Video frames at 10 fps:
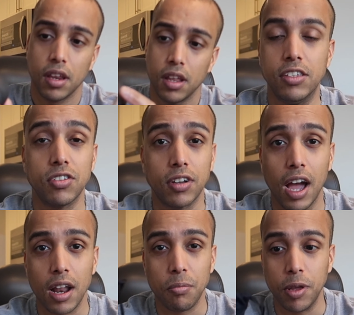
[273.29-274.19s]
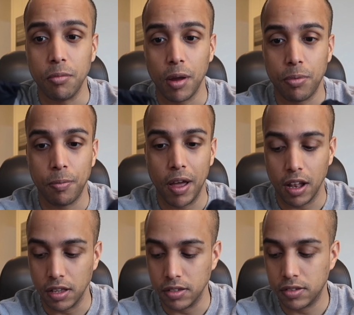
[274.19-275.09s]
These have got to be my
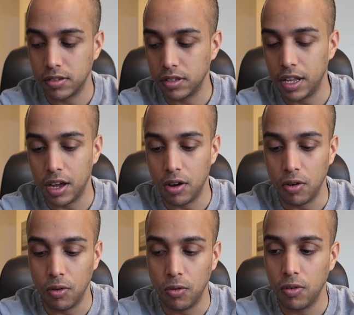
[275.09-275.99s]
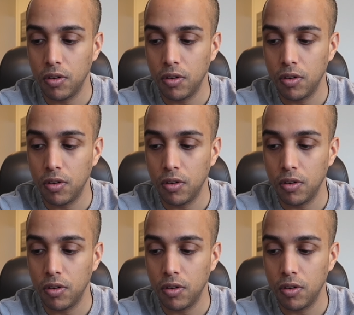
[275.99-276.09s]
propellers. Now,